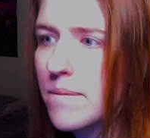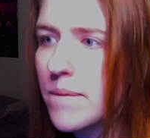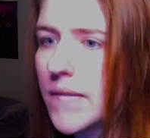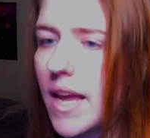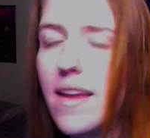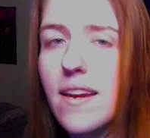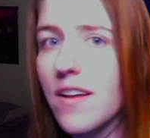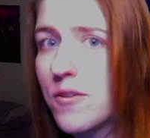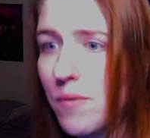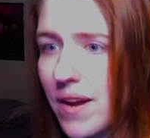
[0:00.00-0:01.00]
In other
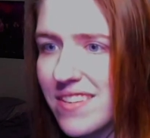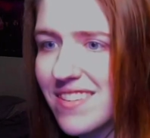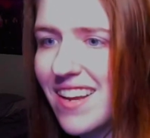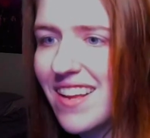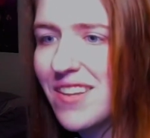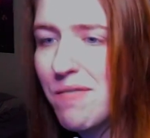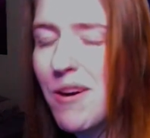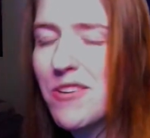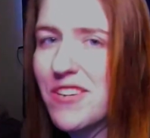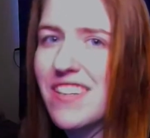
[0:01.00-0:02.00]
ways, the
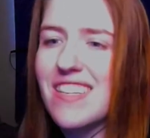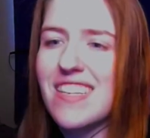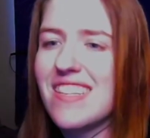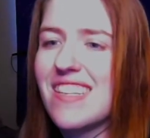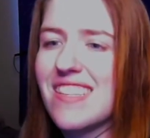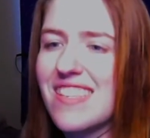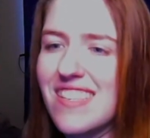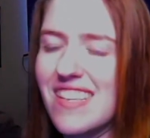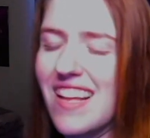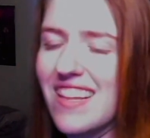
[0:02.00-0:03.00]
emotional distance,
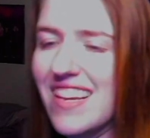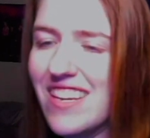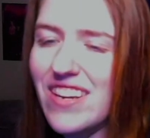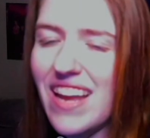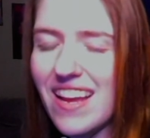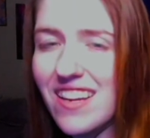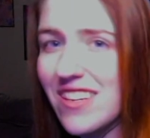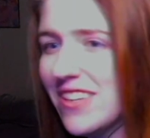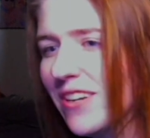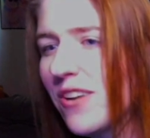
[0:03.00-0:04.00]
you
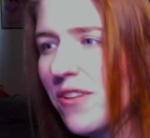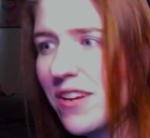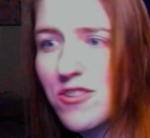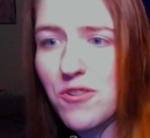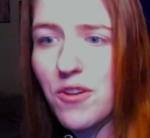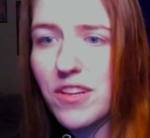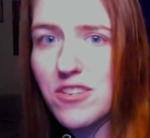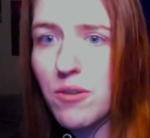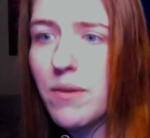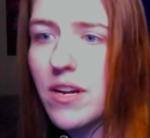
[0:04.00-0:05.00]
can only control it so
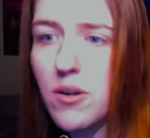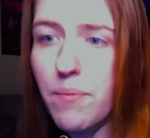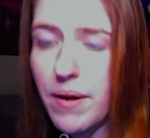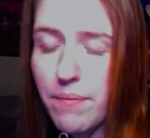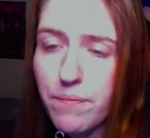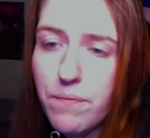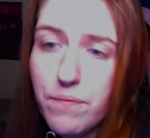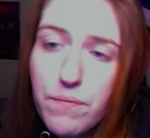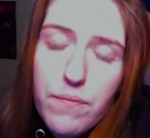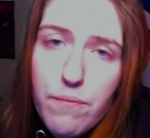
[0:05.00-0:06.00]
much, but
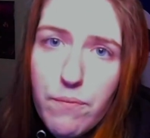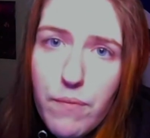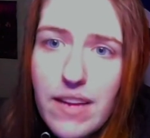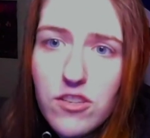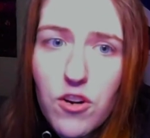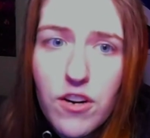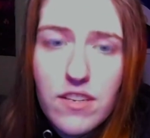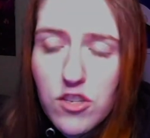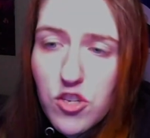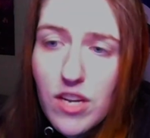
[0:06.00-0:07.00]
I started to
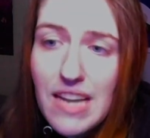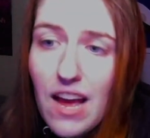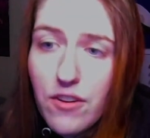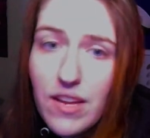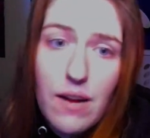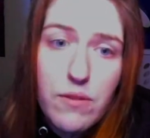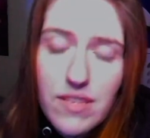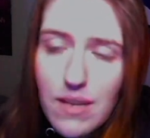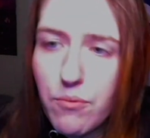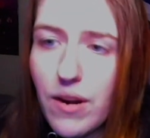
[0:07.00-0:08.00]
shut down and I was
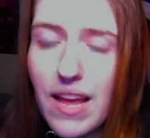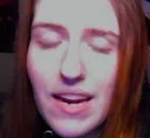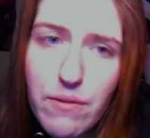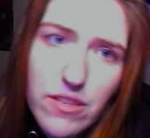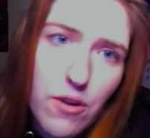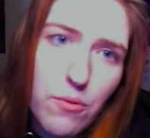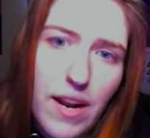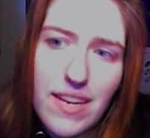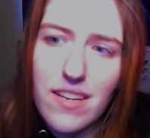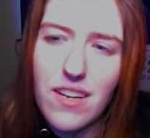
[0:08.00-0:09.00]
separate, and I was
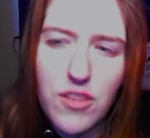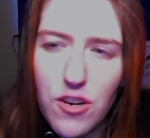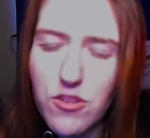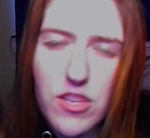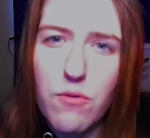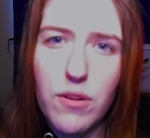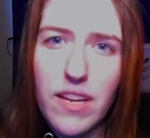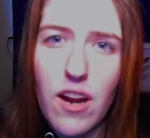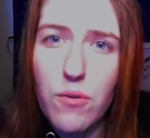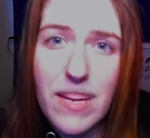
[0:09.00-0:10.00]
already, generally
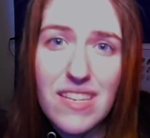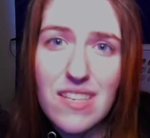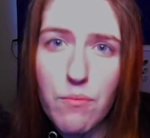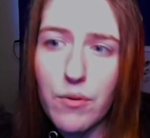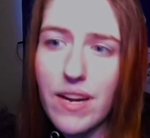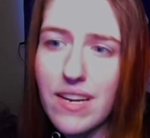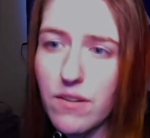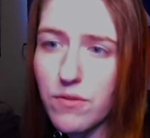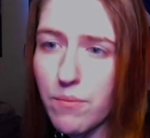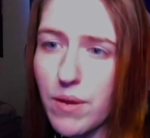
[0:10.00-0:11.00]
already separated
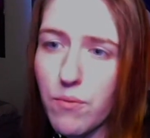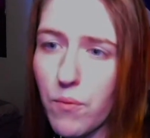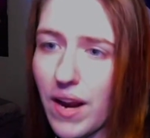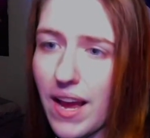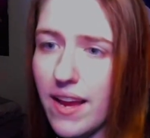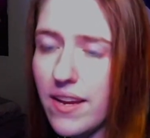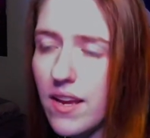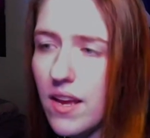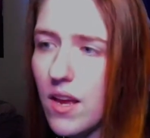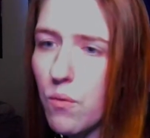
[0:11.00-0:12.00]
from people. When I
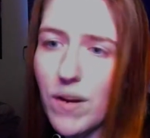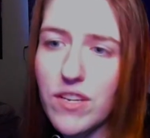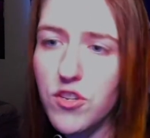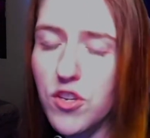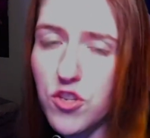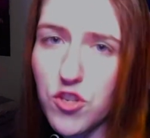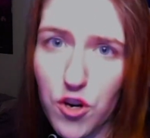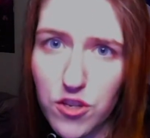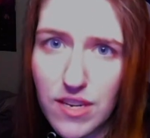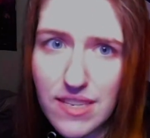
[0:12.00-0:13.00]
went to
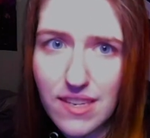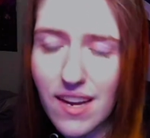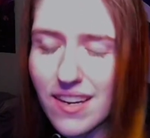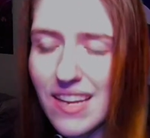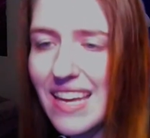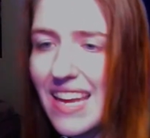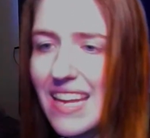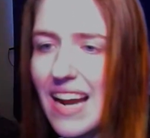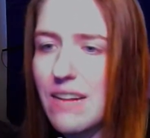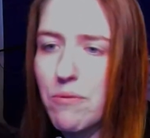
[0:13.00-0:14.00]
church as a young kid,
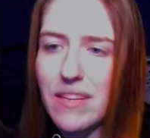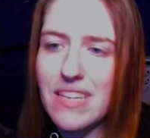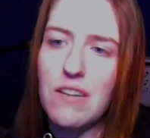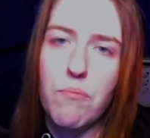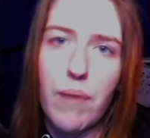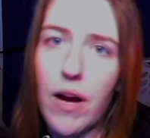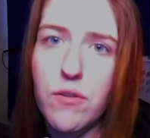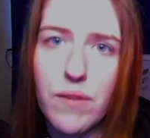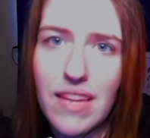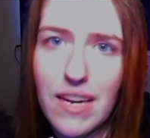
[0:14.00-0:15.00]
I really didn't bond
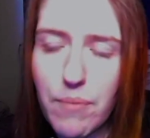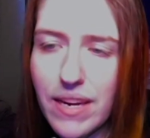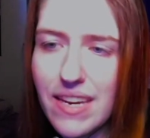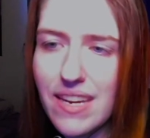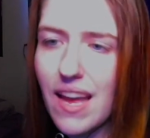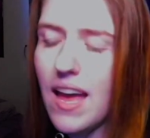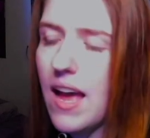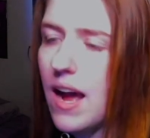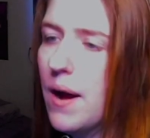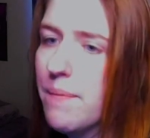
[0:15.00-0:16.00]
with anybody.
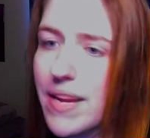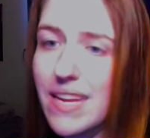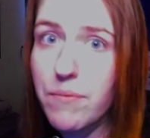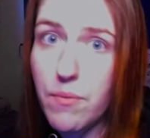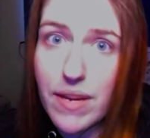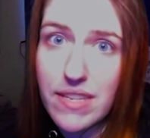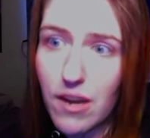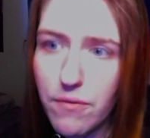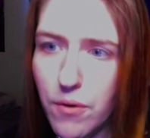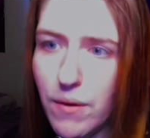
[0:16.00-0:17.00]
I kept to myself
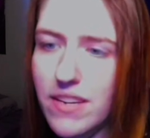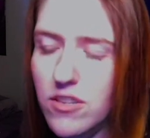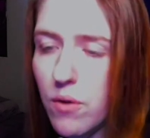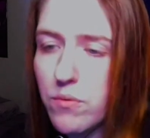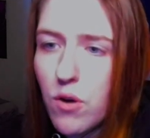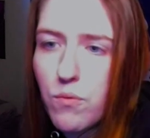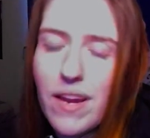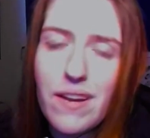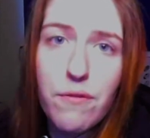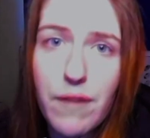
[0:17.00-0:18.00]
already, so I was already
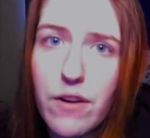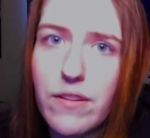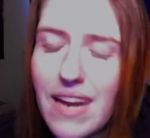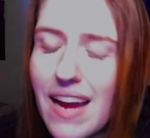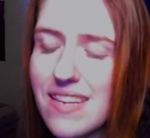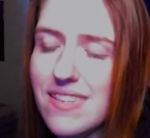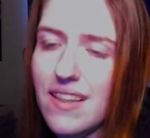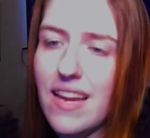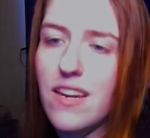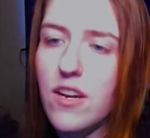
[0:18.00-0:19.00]
fairly
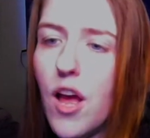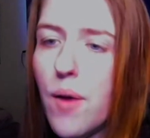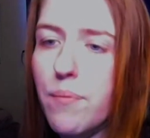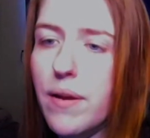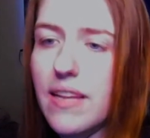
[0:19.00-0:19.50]
isolated. But like I